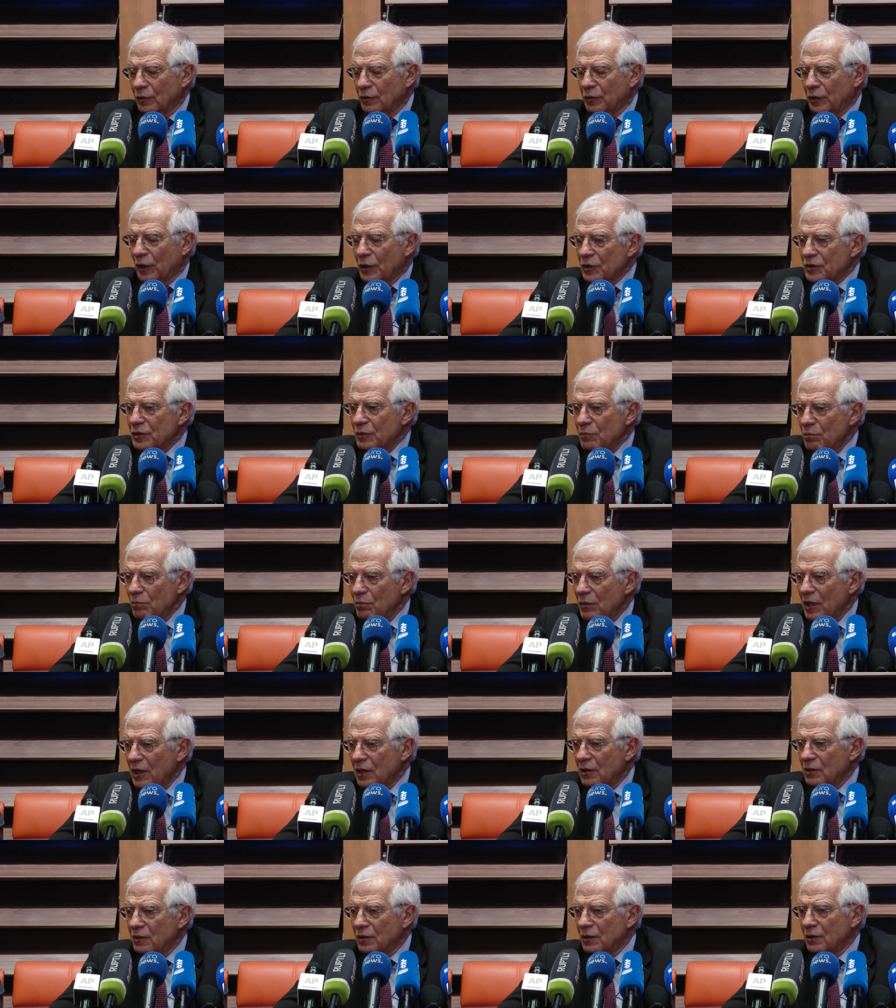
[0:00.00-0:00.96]
doesn't
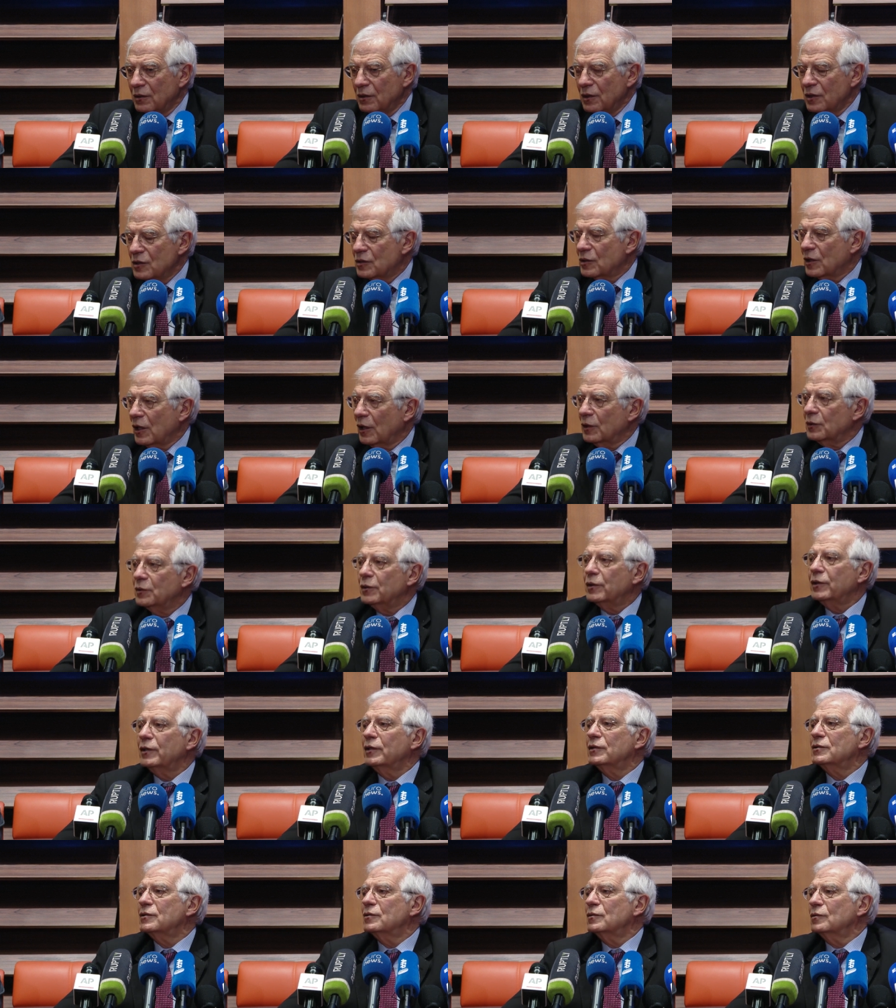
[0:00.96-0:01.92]
mean that these
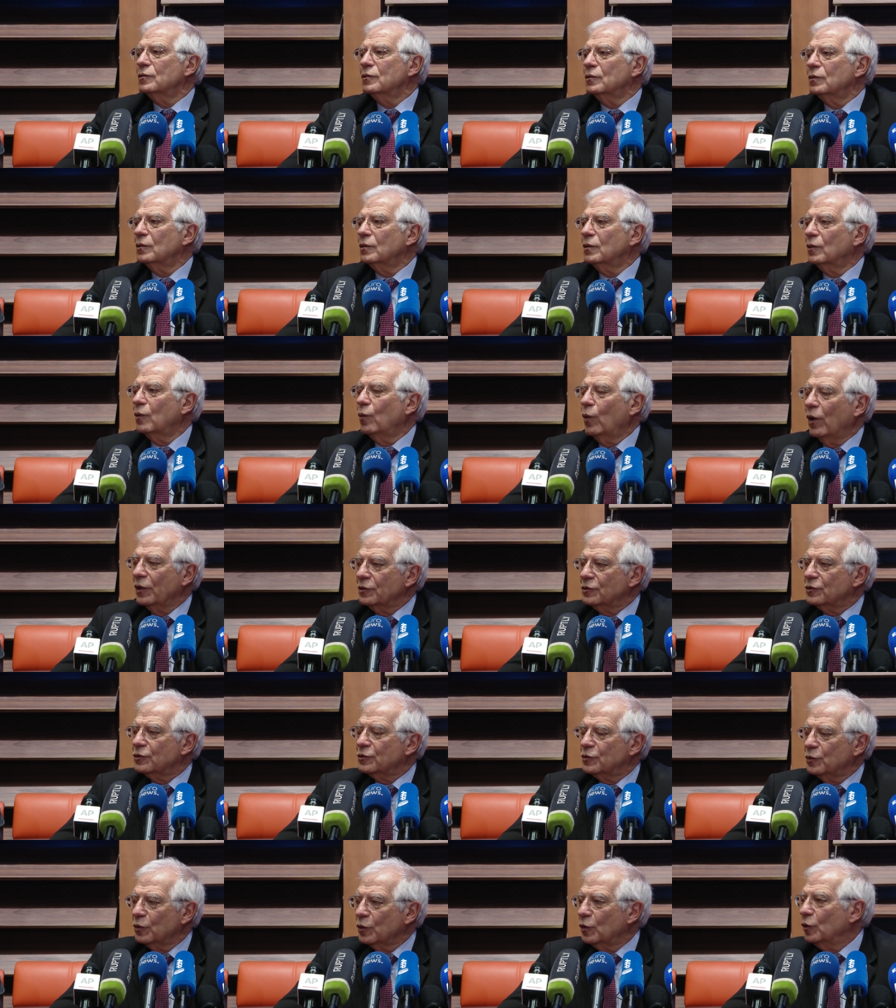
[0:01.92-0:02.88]
countries
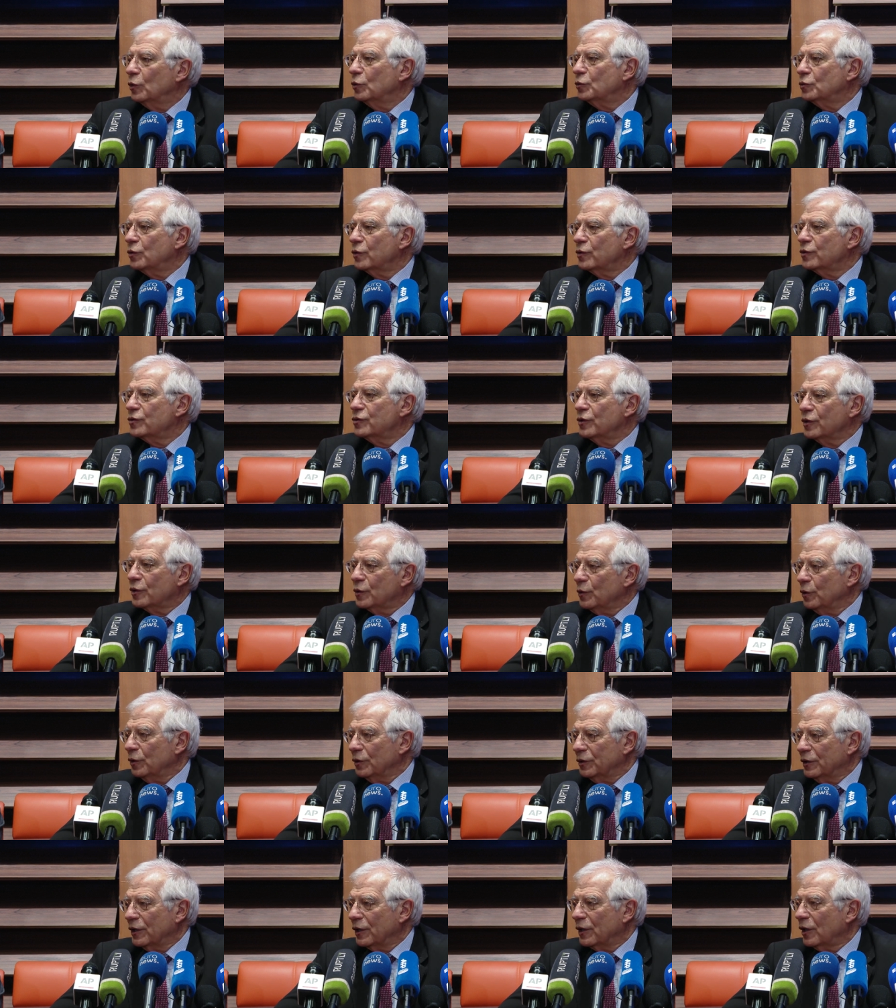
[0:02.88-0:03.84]
want to go to the
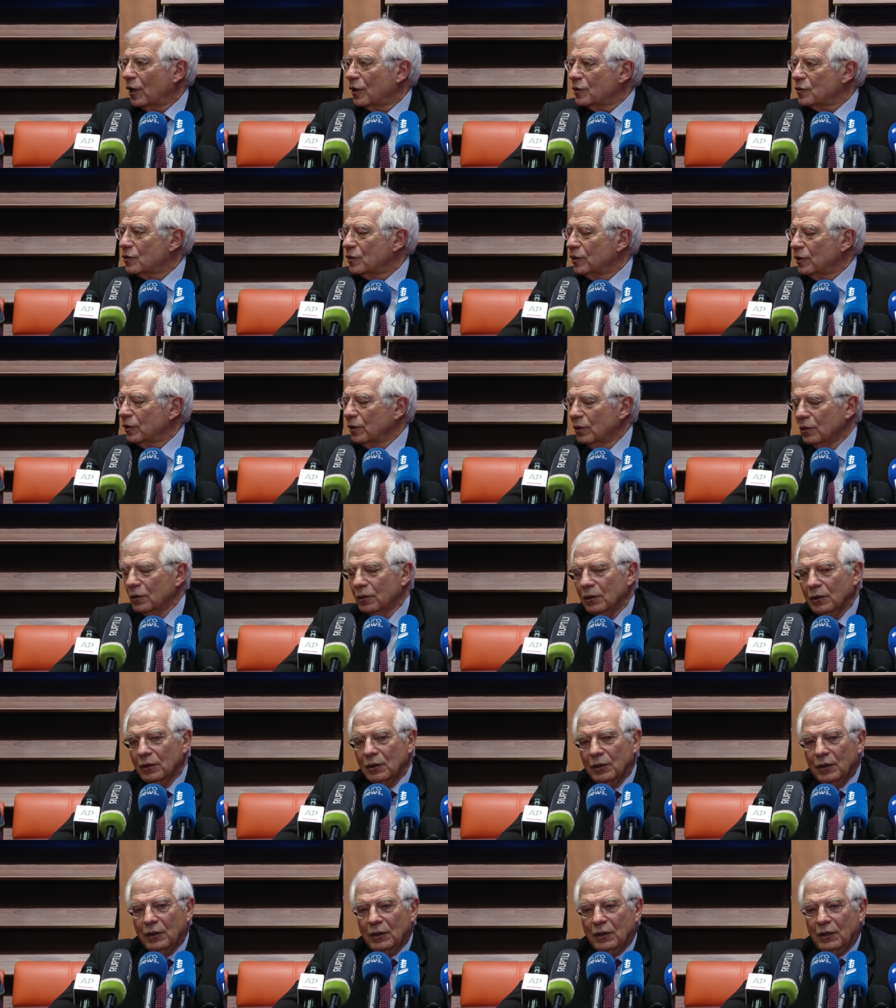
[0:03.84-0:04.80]
Security Council
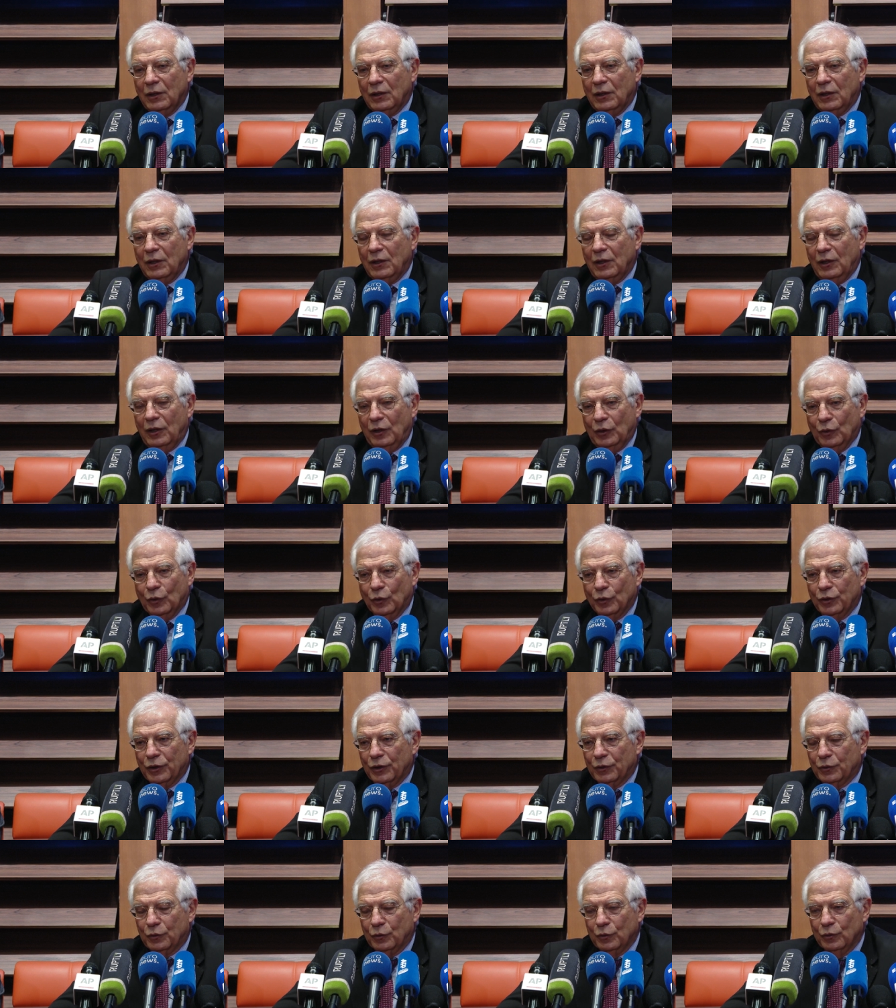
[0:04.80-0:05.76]
in
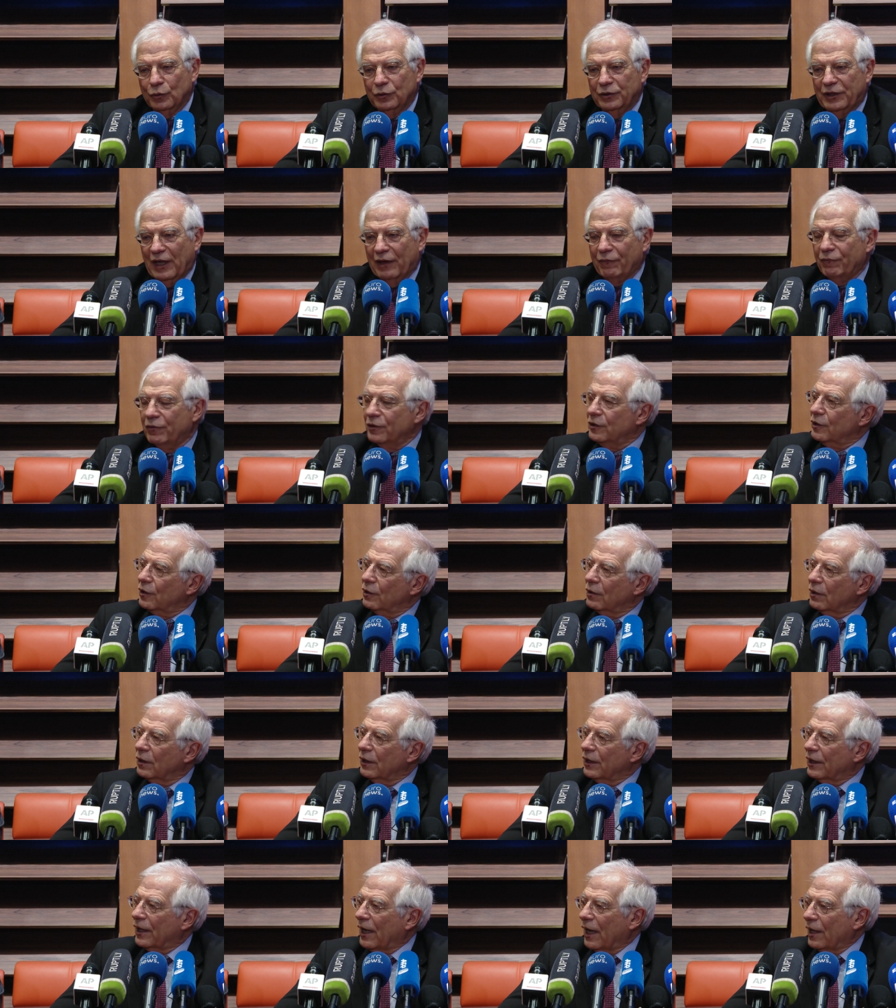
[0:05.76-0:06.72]
order to
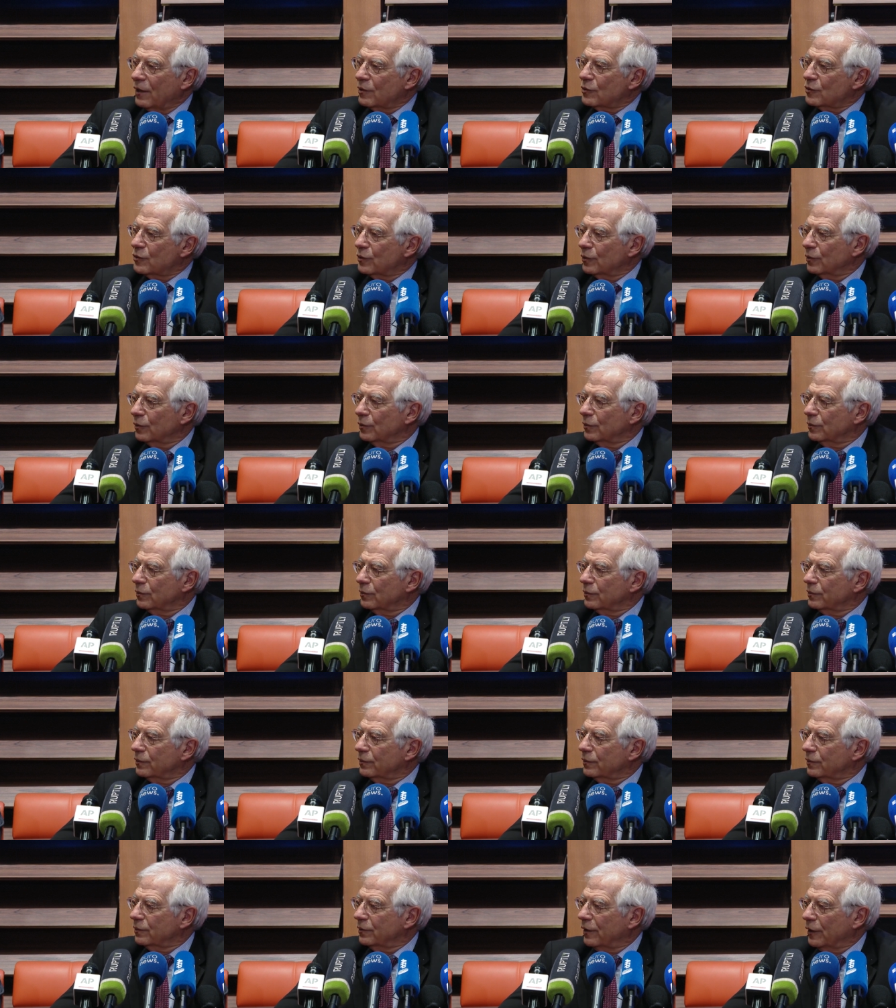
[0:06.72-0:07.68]
definitely cancel
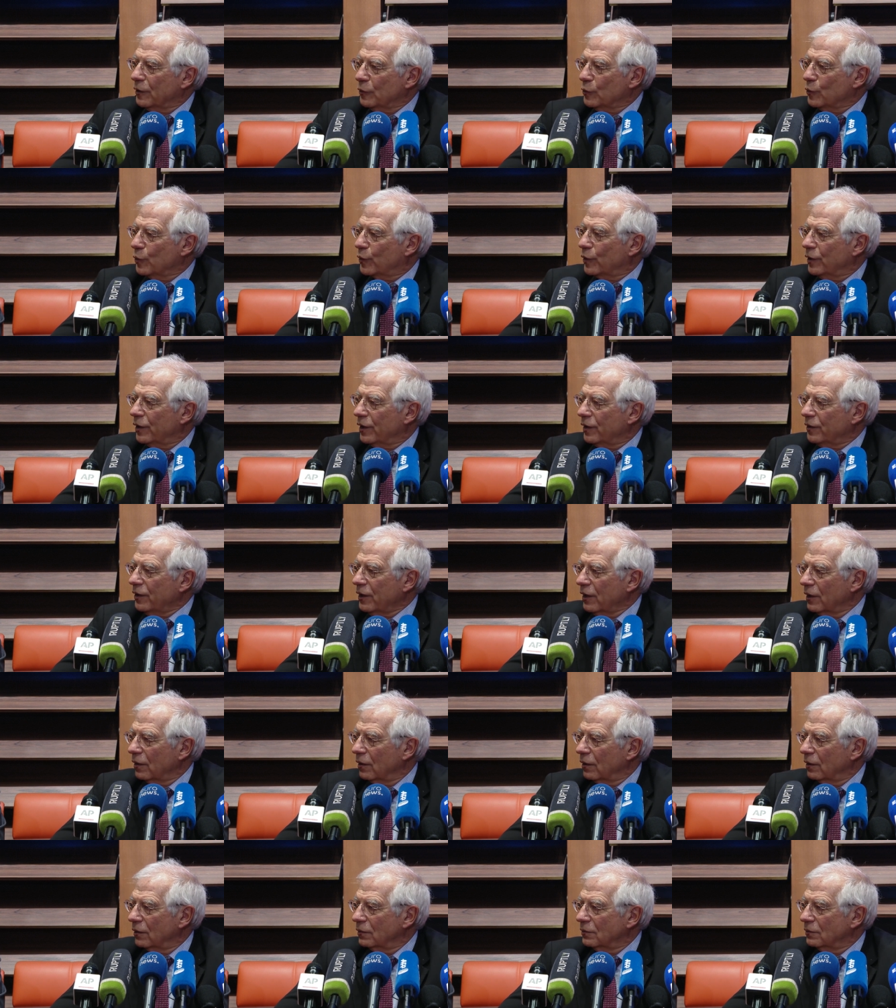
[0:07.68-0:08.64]
the nuclear deal.